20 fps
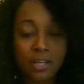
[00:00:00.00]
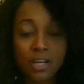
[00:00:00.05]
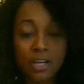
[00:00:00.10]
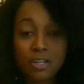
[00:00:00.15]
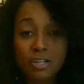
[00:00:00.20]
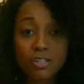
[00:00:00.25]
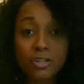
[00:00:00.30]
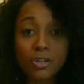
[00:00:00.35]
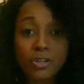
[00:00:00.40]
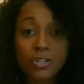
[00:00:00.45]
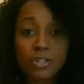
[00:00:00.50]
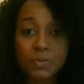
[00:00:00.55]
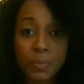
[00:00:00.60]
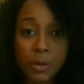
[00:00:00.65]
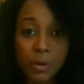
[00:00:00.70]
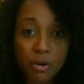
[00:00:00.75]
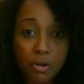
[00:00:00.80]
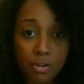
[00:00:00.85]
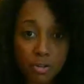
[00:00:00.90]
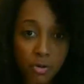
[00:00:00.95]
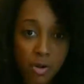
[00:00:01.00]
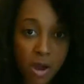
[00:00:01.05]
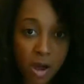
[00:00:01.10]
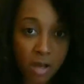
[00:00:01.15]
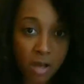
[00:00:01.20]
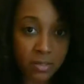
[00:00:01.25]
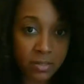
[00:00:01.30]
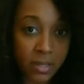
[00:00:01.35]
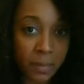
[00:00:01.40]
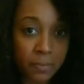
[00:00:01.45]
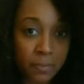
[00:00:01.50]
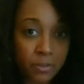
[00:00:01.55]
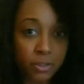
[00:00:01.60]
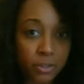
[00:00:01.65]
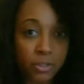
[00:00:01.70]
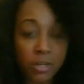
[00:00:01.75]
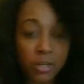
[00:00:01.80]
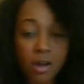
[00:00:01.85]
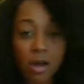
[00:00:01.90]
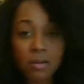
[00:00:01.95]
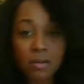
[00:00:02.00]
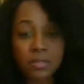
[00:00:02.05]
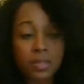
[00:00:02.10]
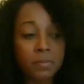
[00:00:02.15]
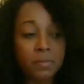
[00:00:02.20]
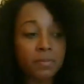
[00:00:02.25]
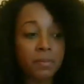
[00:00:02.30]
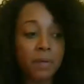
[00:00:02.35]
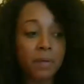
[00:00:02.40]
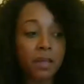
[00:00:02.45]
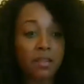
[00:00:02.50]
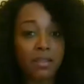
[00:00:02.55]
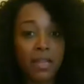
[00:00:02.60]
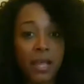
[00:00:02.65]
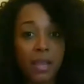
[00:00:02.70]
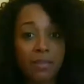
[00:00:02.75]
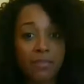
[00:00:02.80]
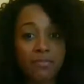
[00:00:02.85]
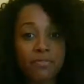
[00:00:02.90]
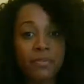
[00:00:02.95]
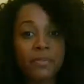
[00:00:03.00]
certain spiritual concepts, or concepts about life.